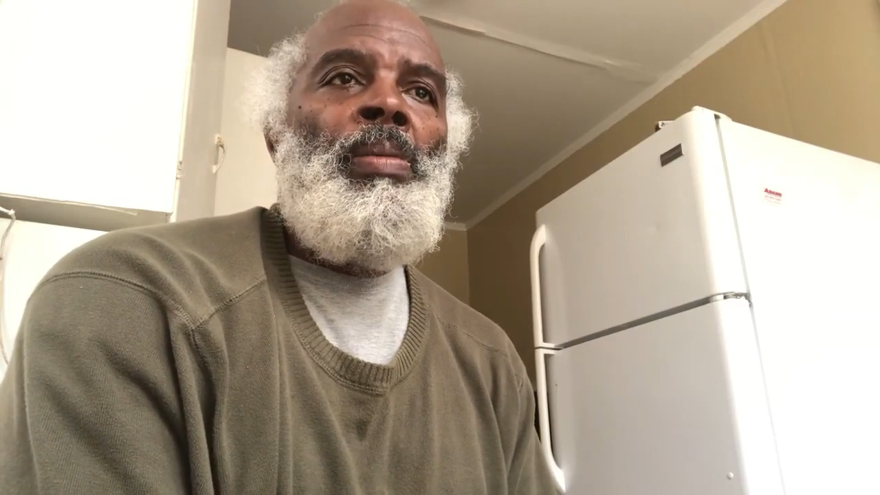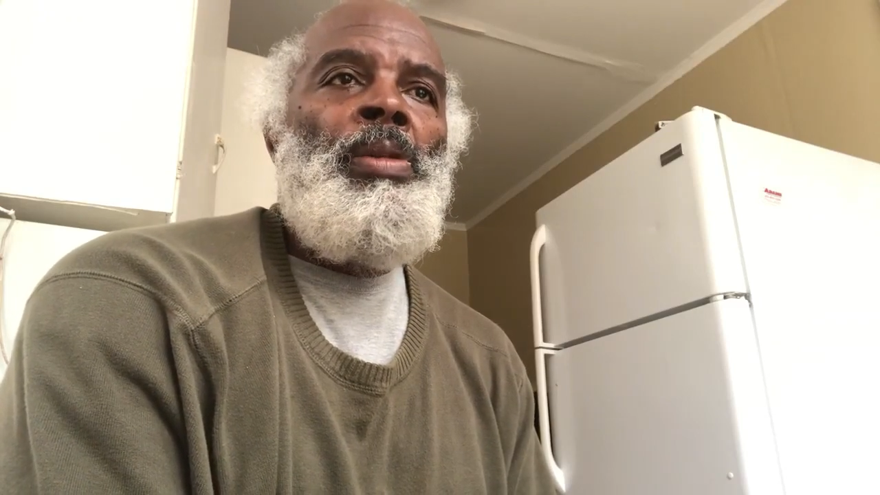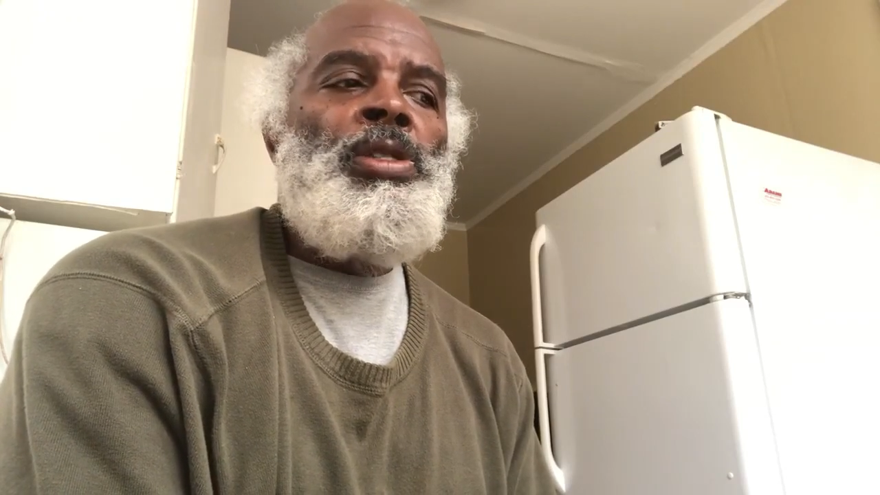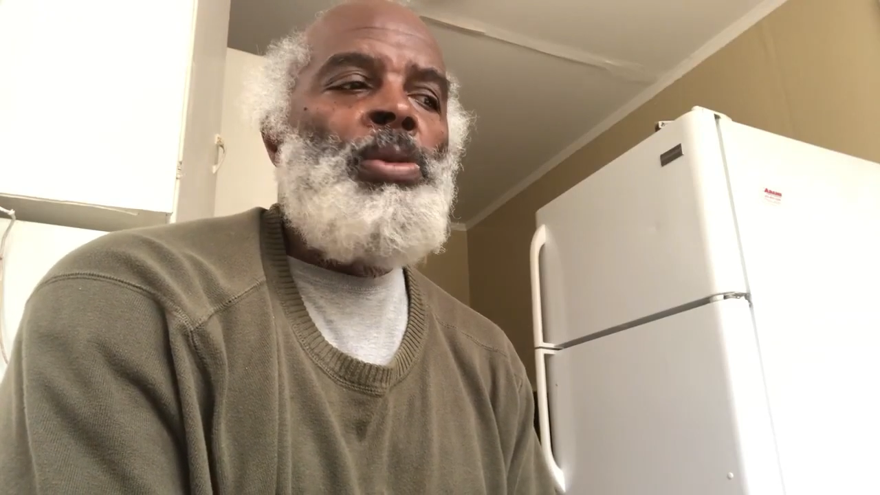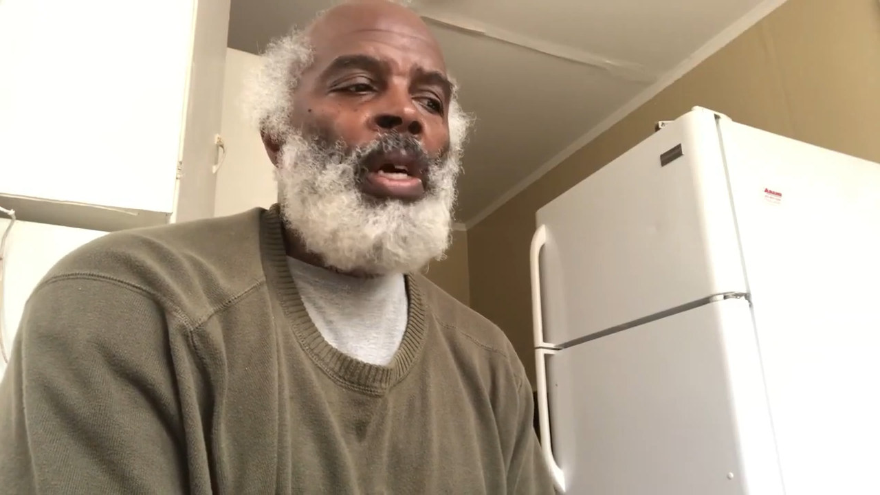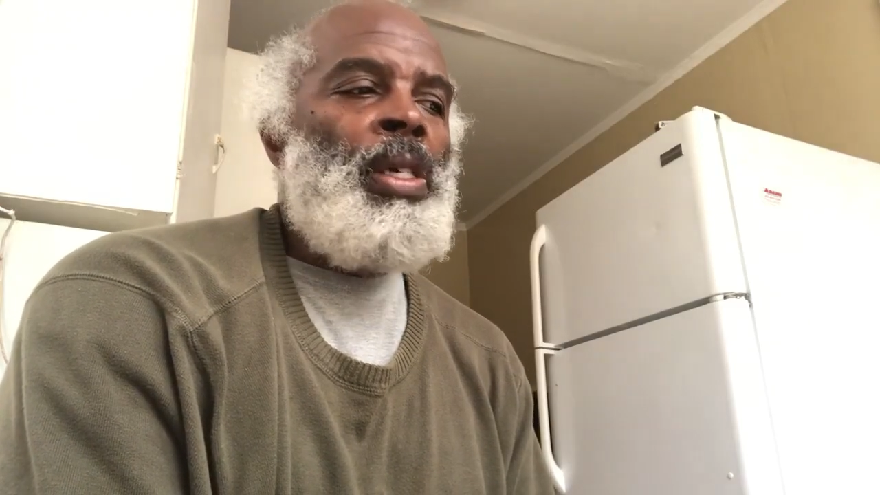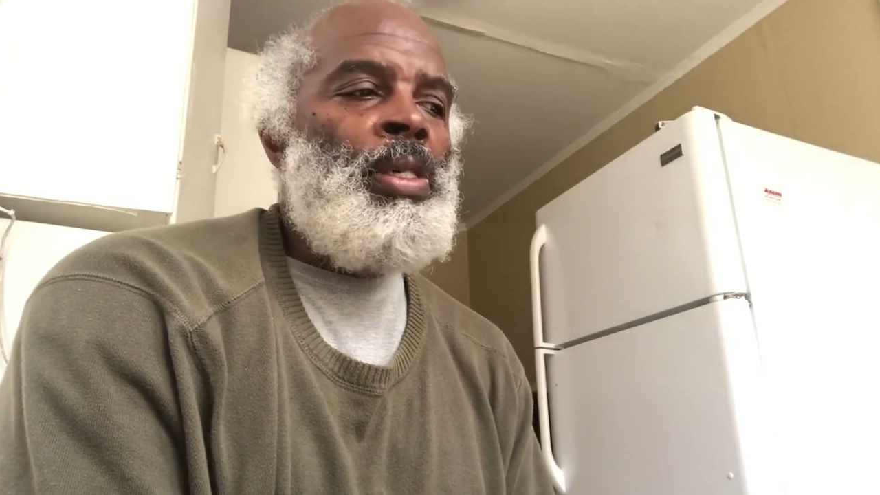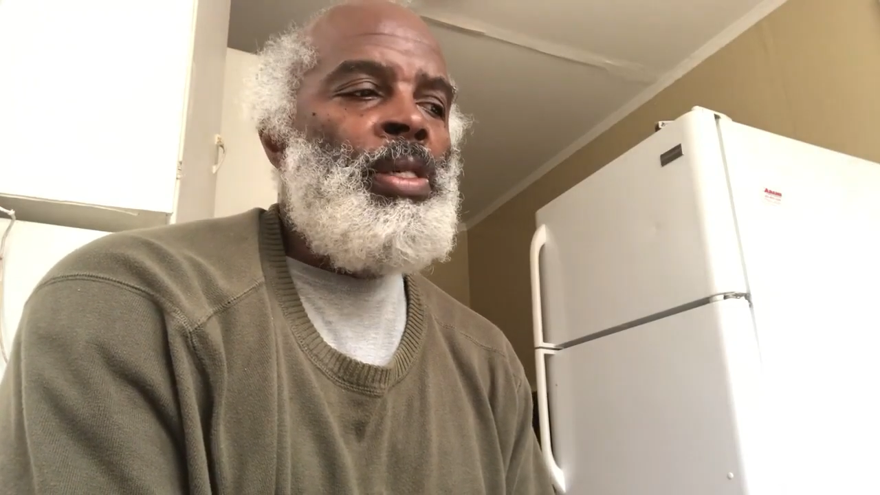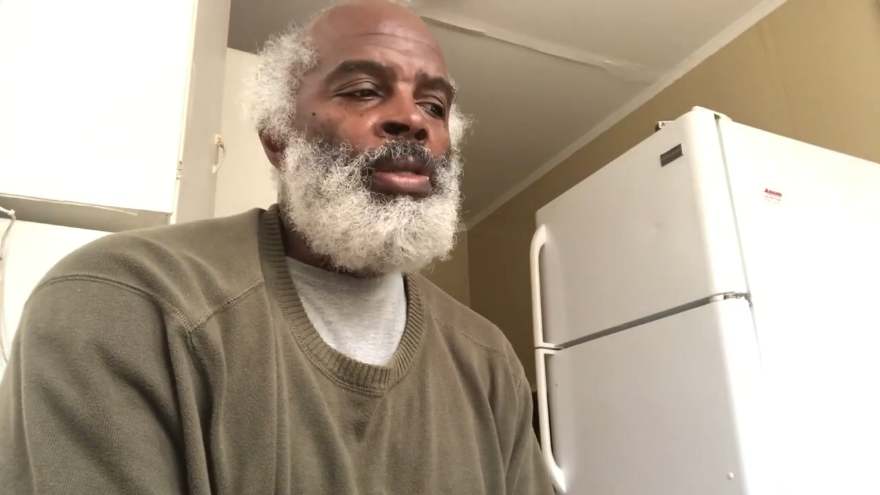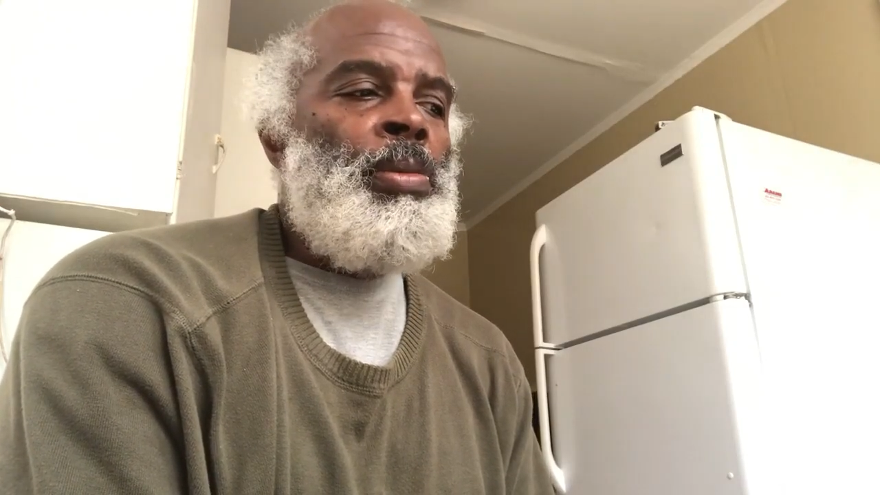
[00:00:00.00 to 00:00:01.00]
Miss
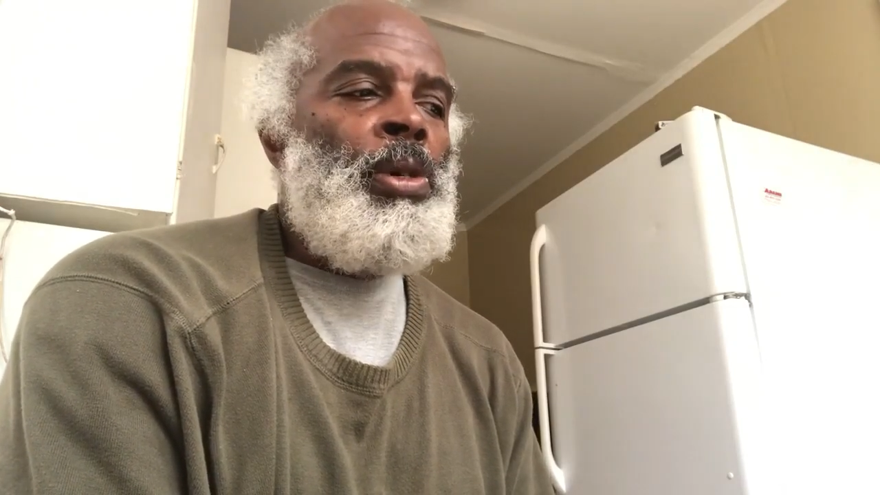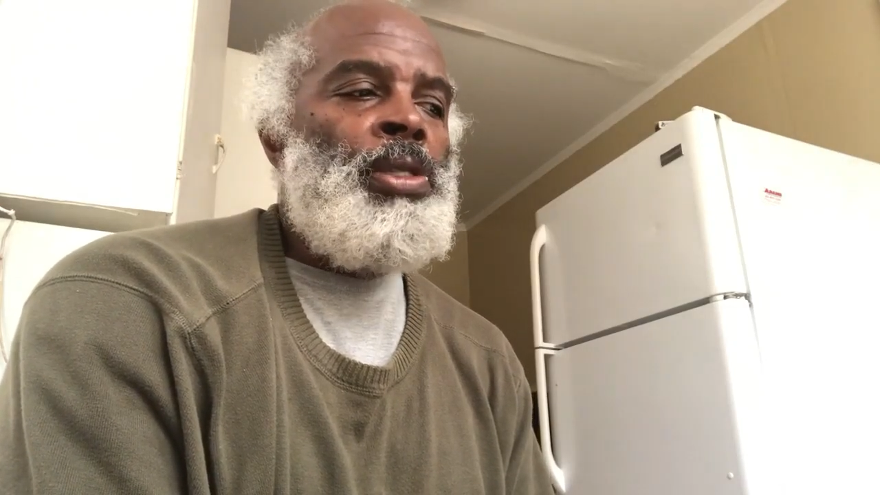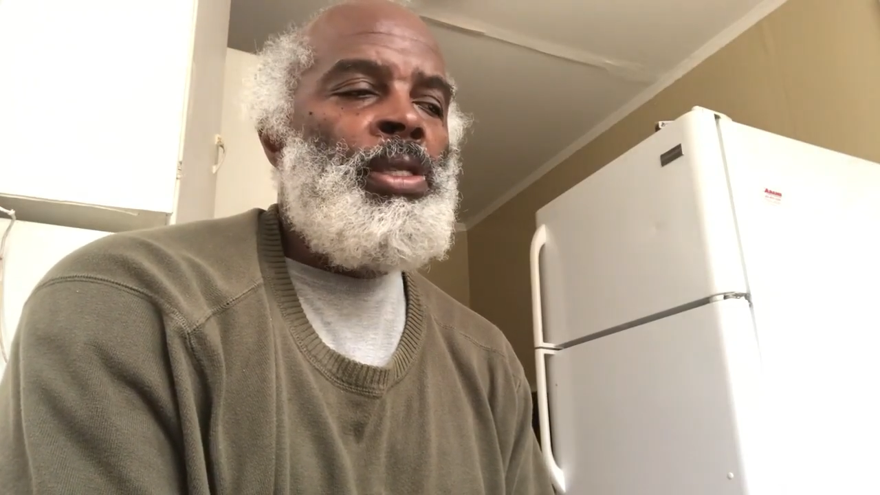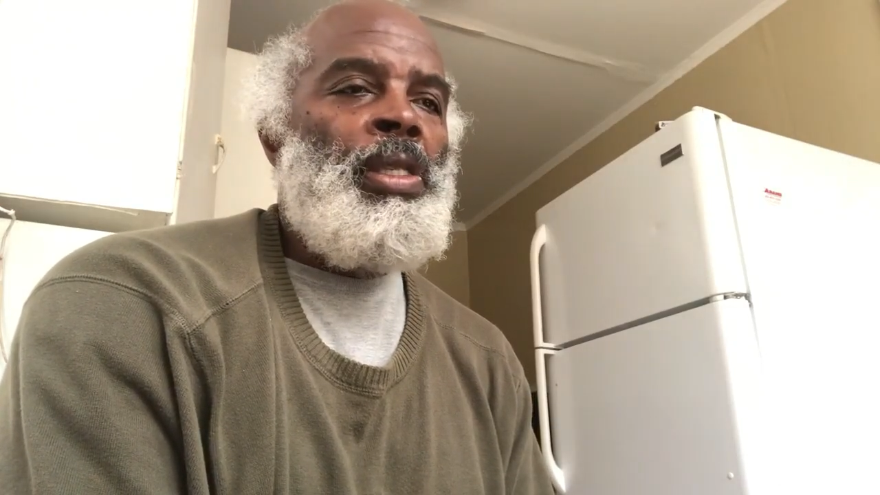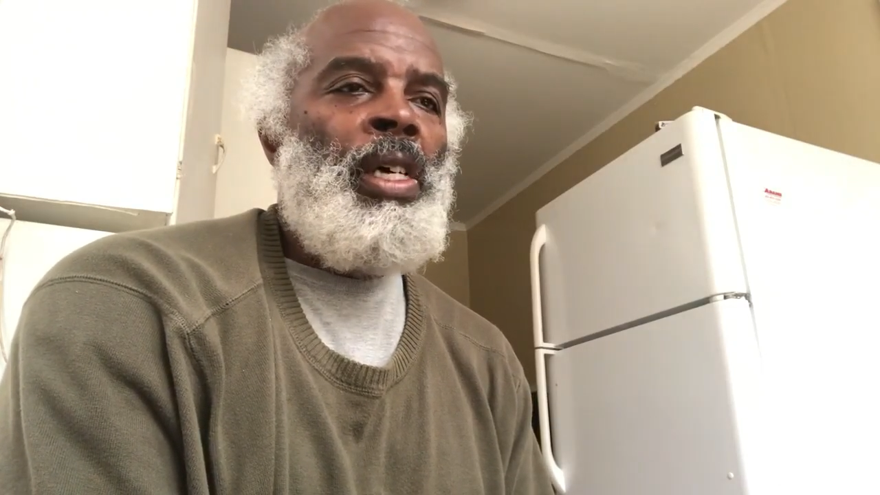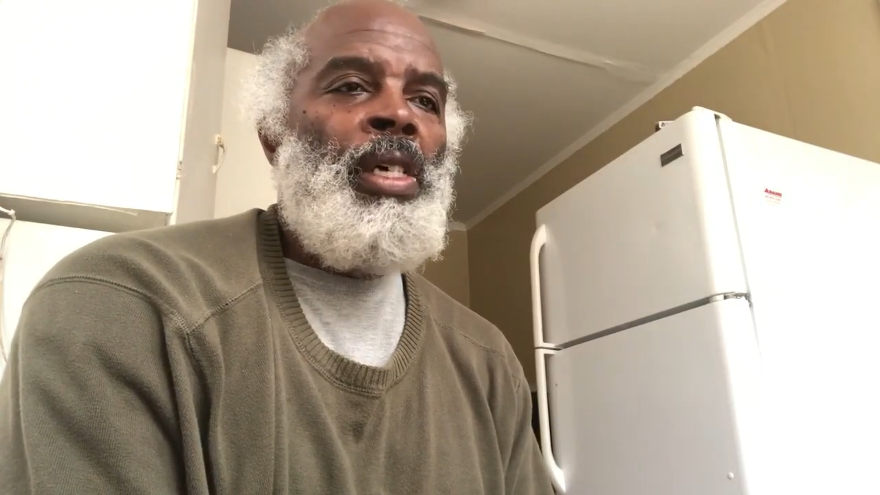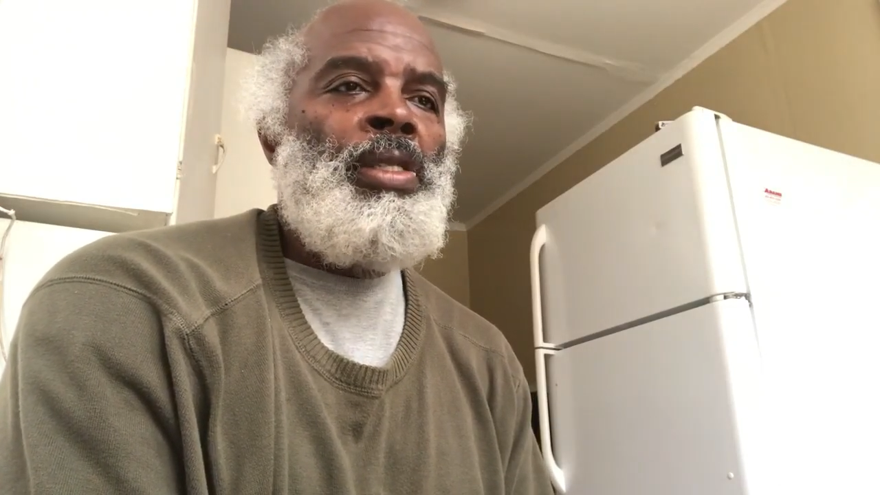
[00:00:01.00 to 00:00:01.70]
Rika is a person that